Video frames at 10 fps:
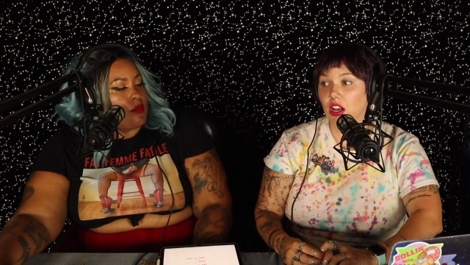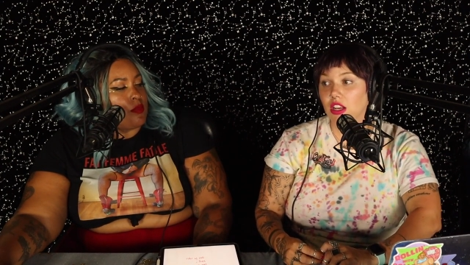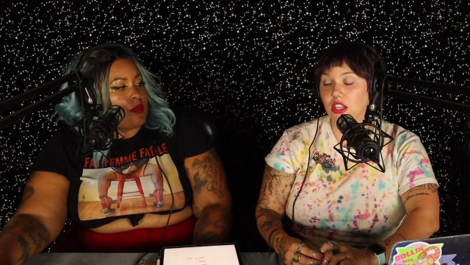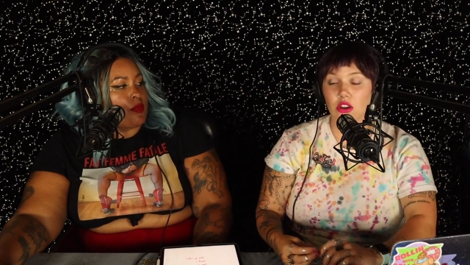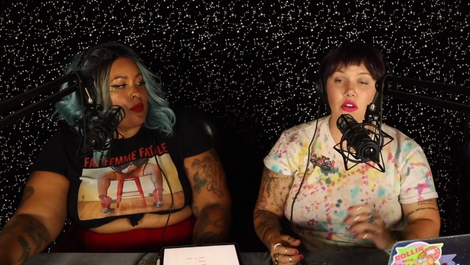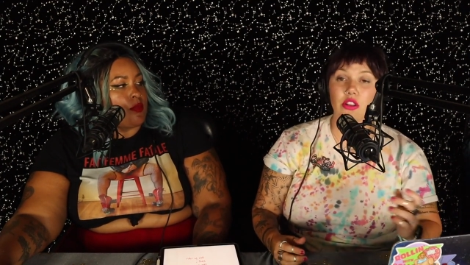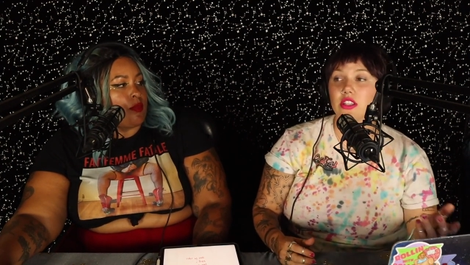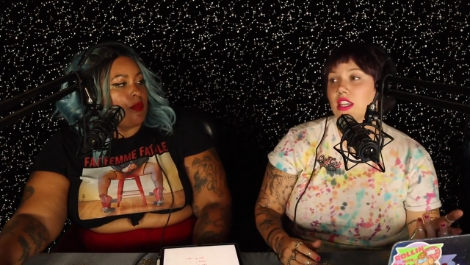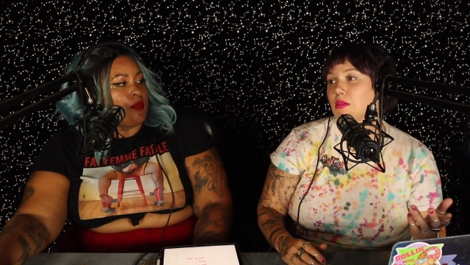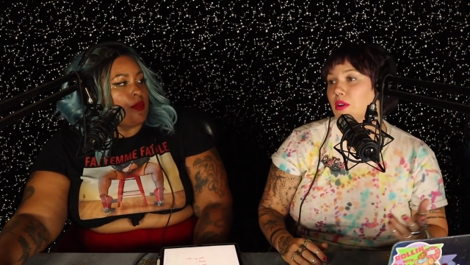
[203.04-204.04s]
Speaker 1: you know, go
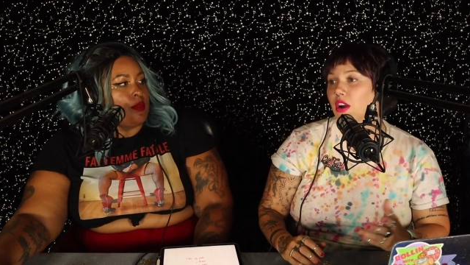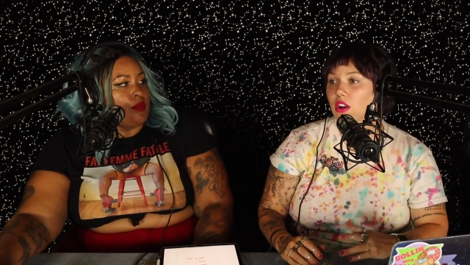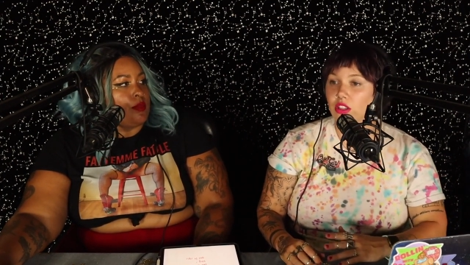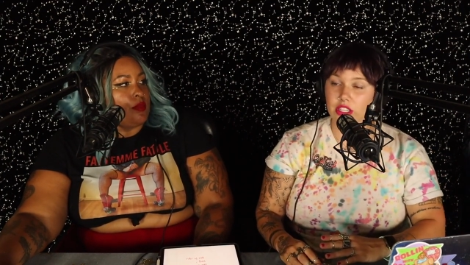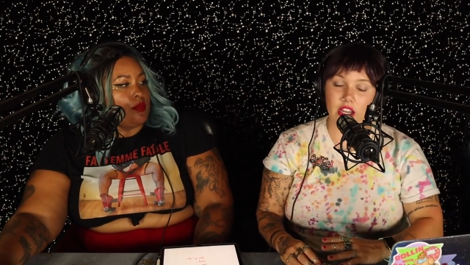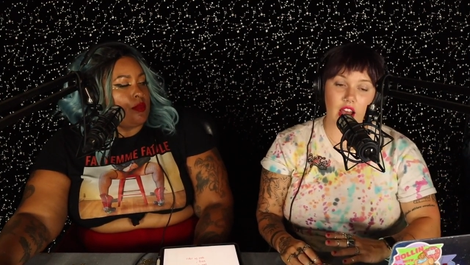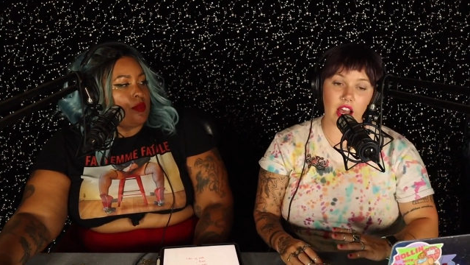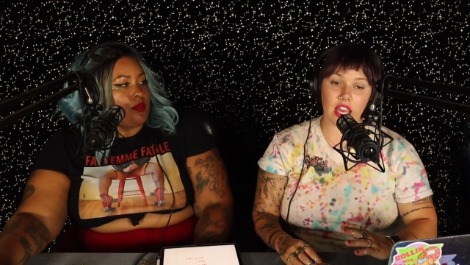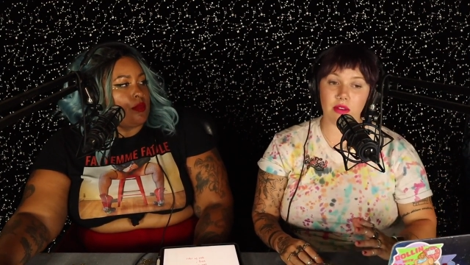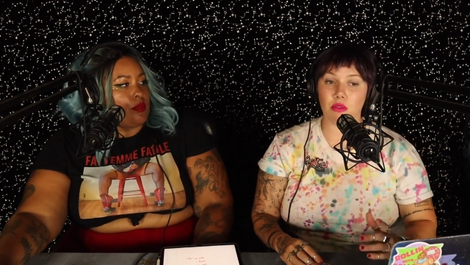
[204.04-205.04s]
to the skate park all the
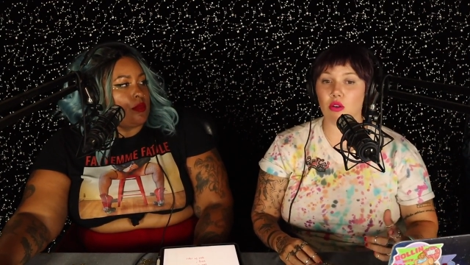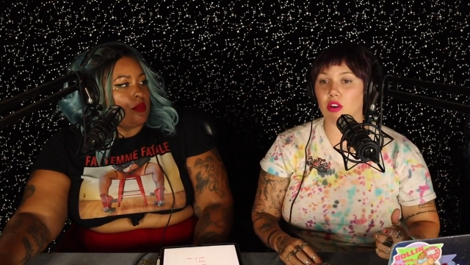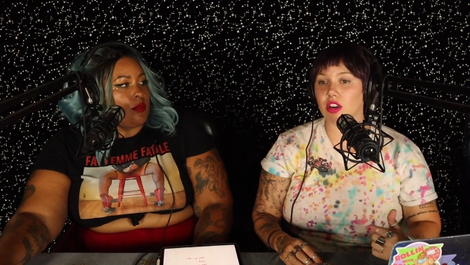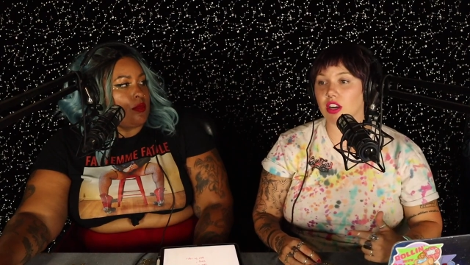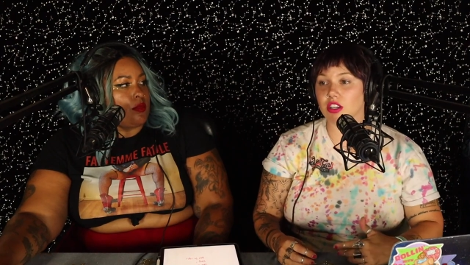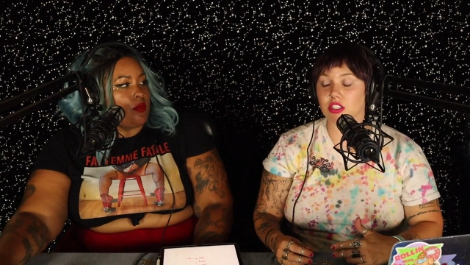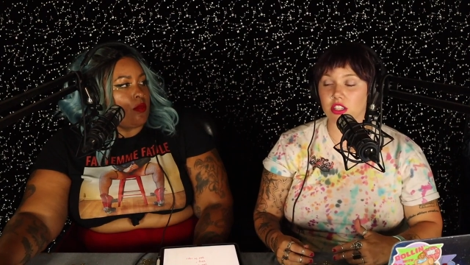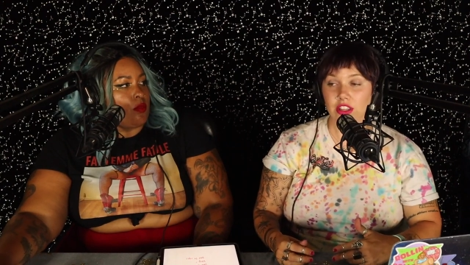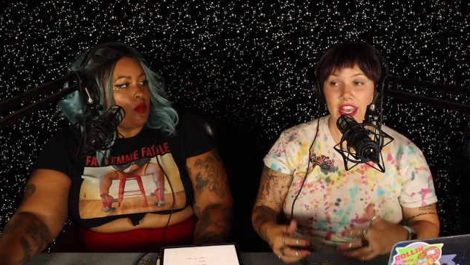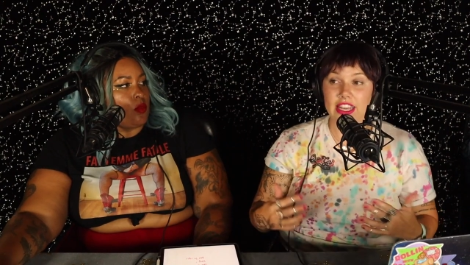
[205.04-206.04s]
time or
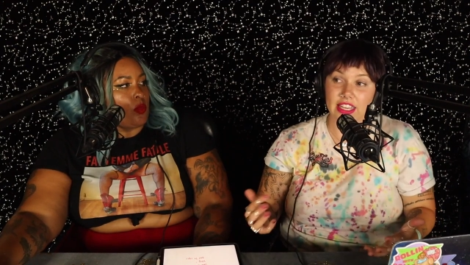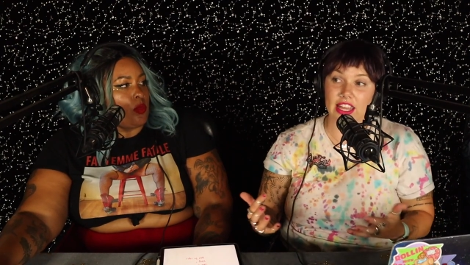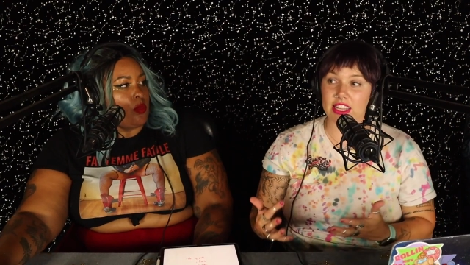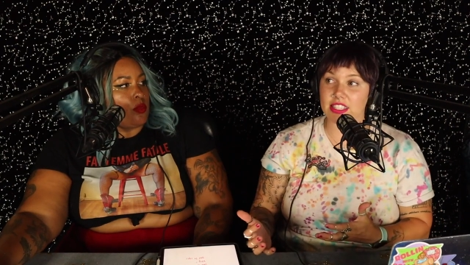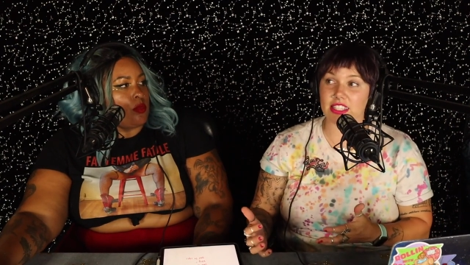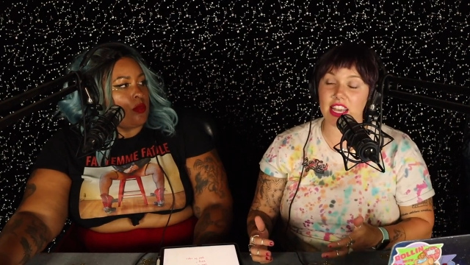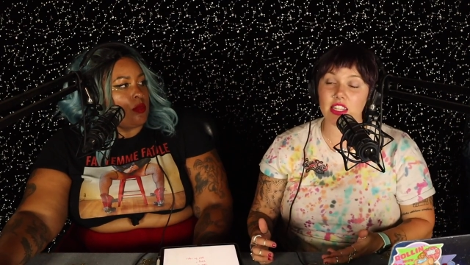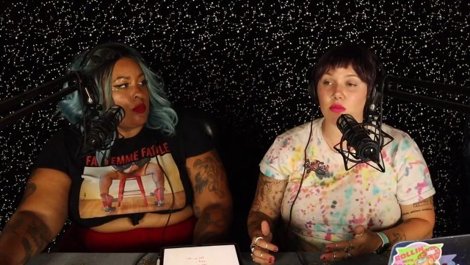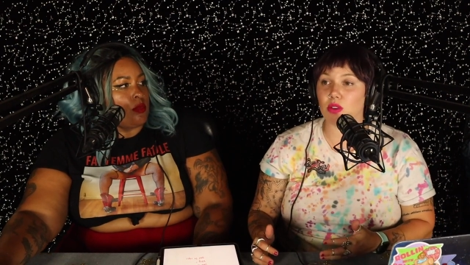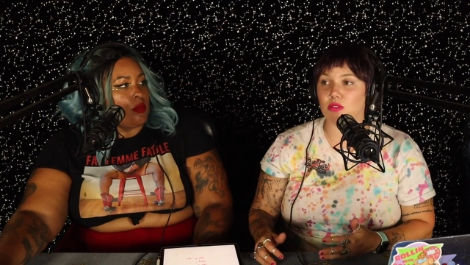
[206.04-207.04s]
like get these
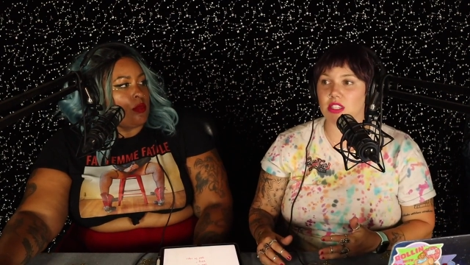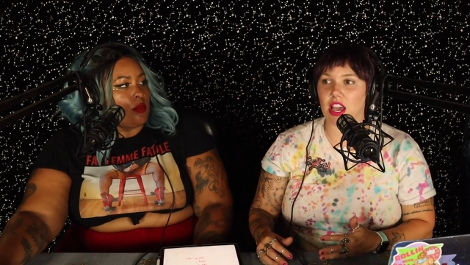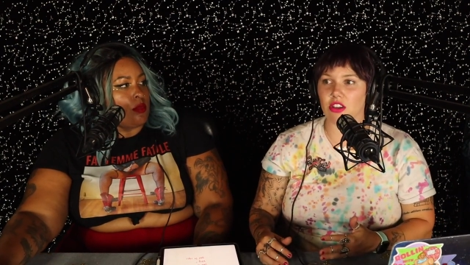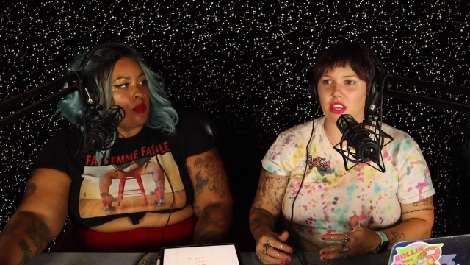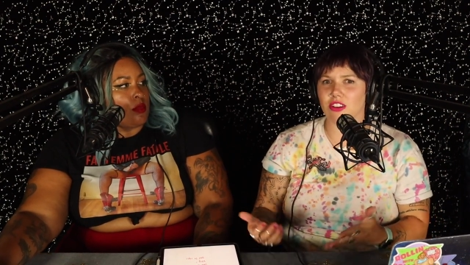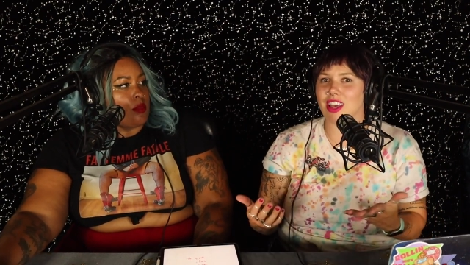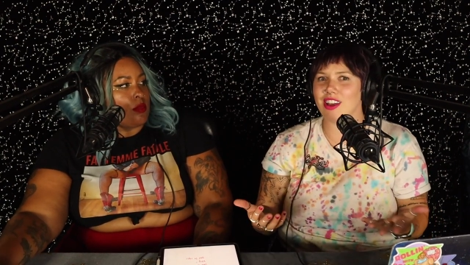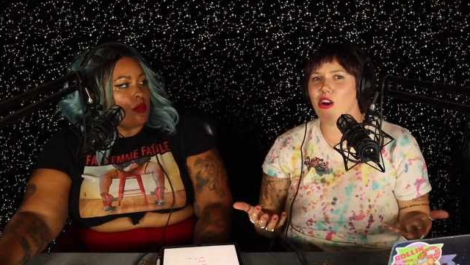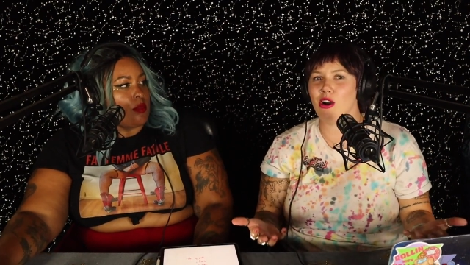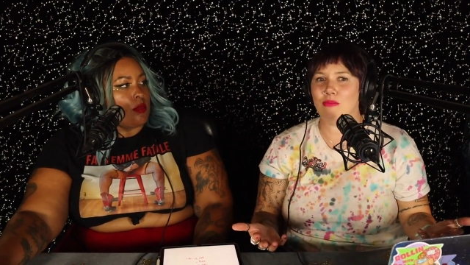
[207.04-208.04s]
dance moves down that you're
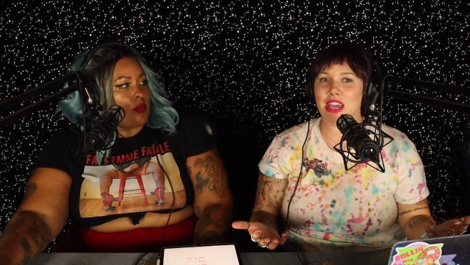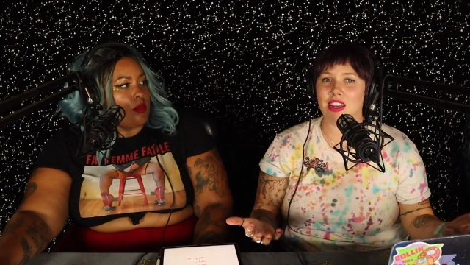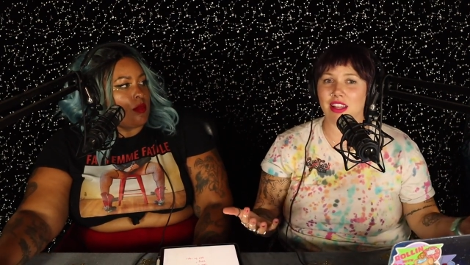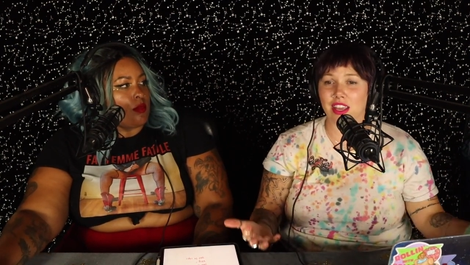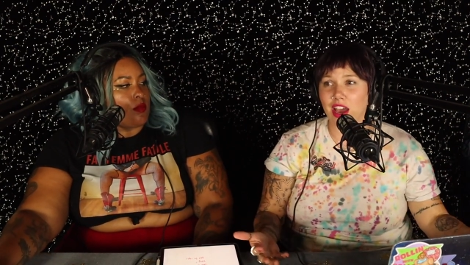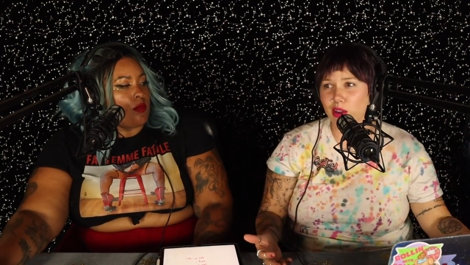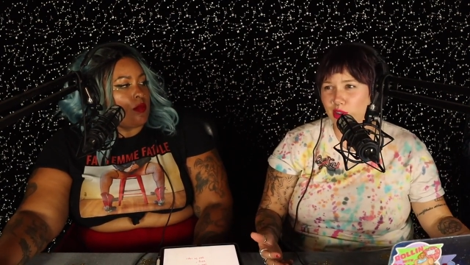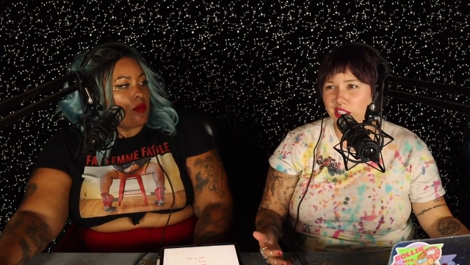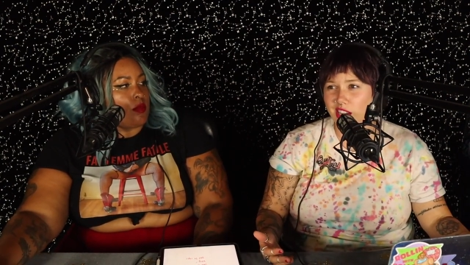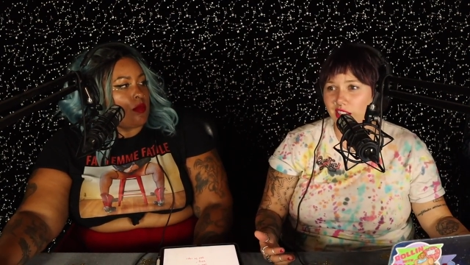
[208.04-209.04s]
like, oh man, like
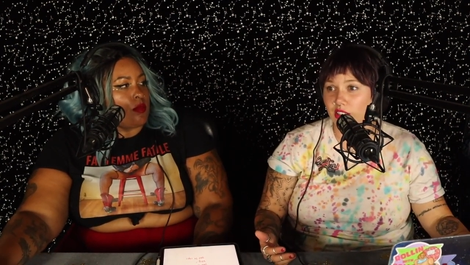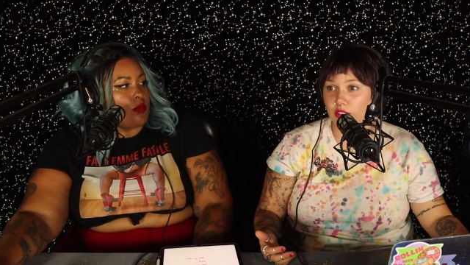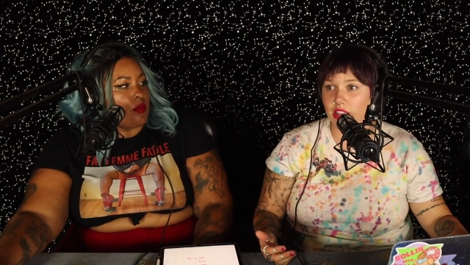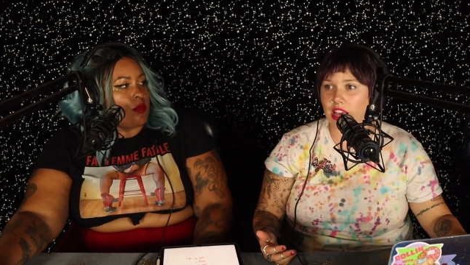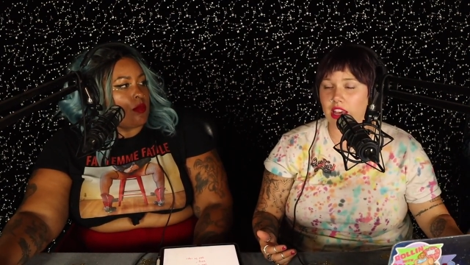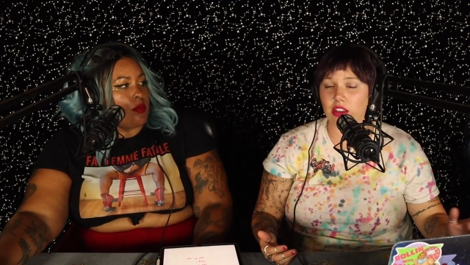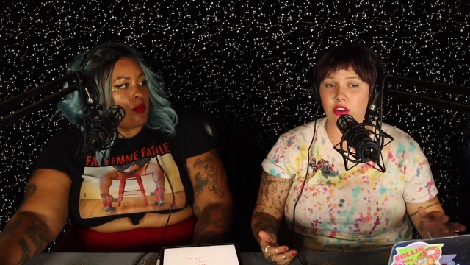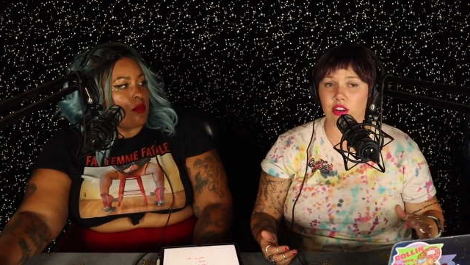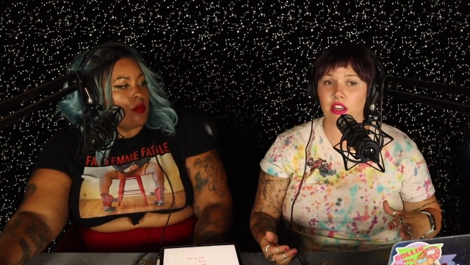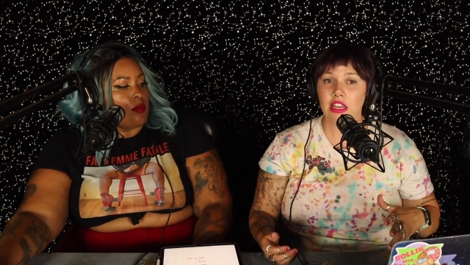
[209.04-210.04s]
I wish I could do
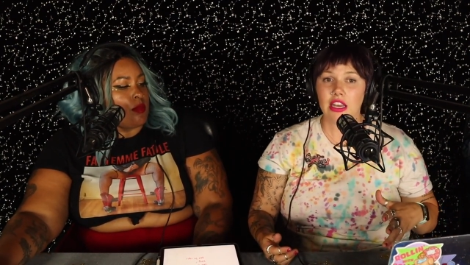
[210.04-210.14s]
that or